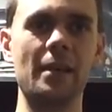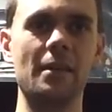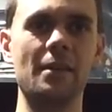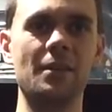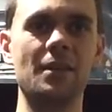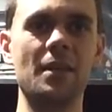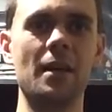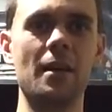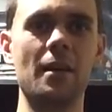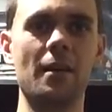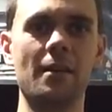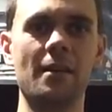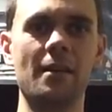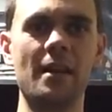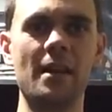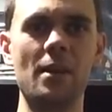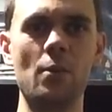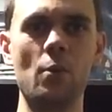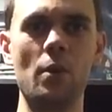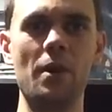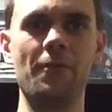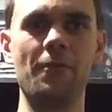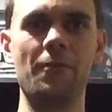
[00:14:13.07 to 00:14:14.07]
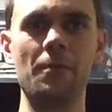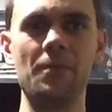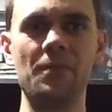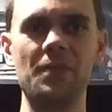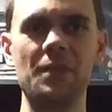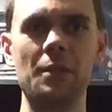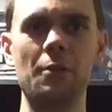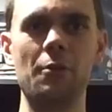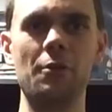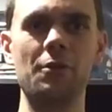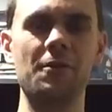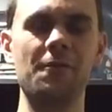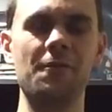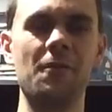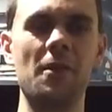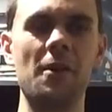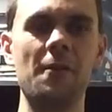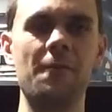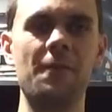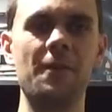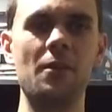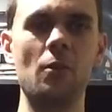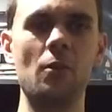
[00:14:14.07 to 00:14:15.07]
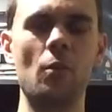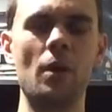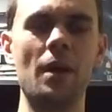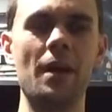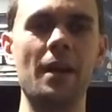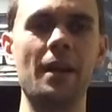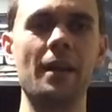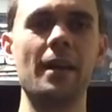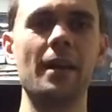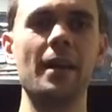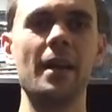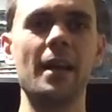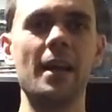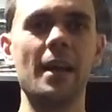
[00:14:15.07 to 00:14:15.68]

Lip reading: out a target anywhere from 0 to 5 feet away.